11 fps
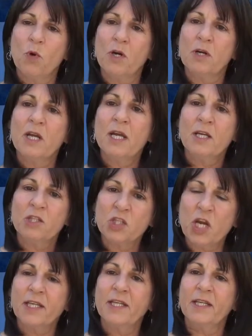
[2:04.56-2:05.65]
are
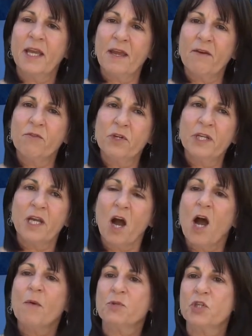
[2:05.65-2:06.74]
checking every
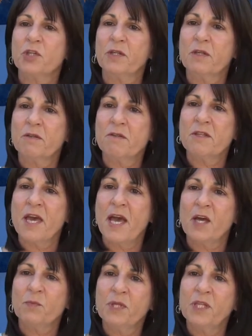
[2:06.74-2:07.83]
option,
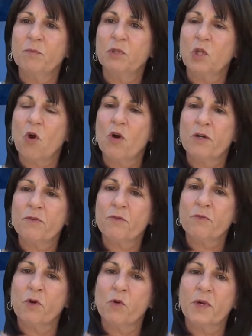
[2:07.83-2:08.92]
that people aren't
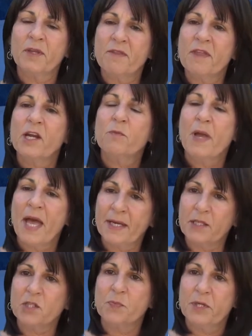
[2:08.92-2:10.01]
throwing their bad
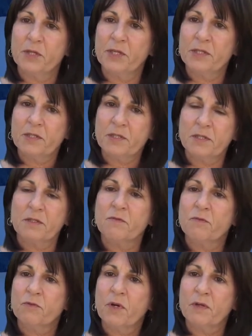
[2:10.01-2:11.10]
experiences in
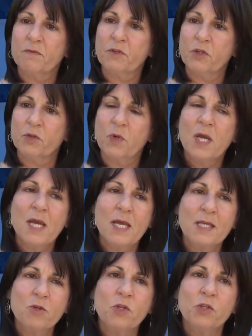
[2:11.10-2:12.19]
front of you.
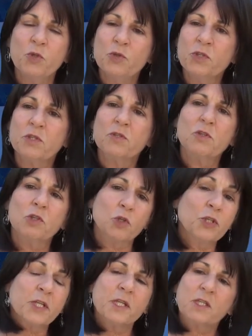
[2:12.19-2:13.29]
You can use it as a
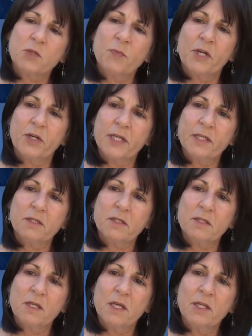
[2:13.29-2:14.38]
learning
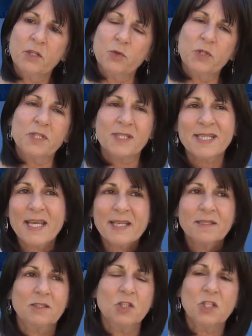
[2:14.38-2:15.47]
experience. You can take
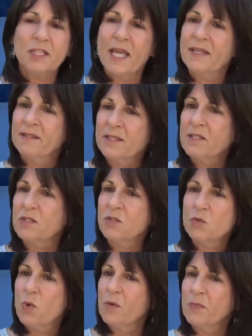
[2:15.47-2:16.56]
a look and listen
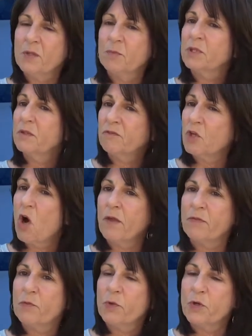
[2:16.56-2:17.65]
to what people have gone
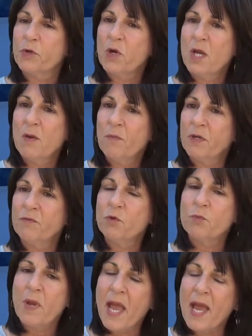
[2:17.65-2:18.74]
through. But if you
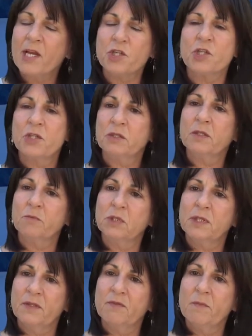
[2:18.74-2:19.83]
passionately
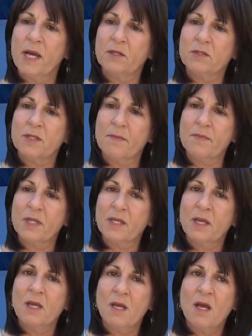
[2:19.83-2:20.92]
believe about something,
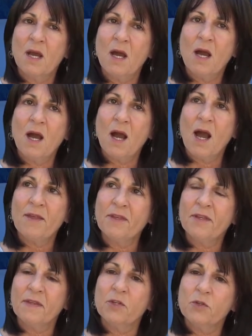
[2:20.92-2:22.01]
I
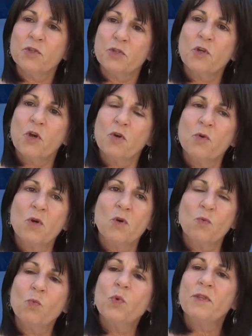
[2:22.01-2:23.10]
think that you should go
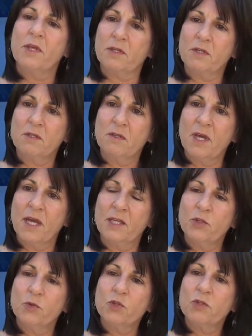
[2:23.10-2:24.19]
with it,
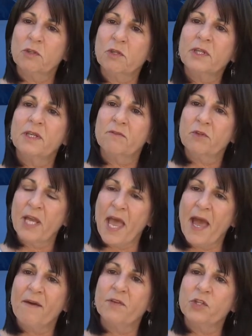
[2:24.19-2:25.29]
that you should look at every
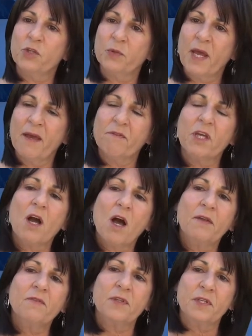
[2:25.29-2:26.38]
avenue and have the
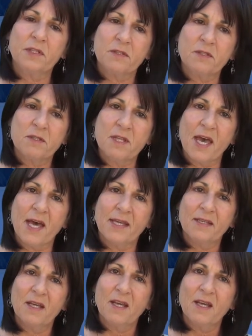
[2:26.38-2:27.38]
confidence that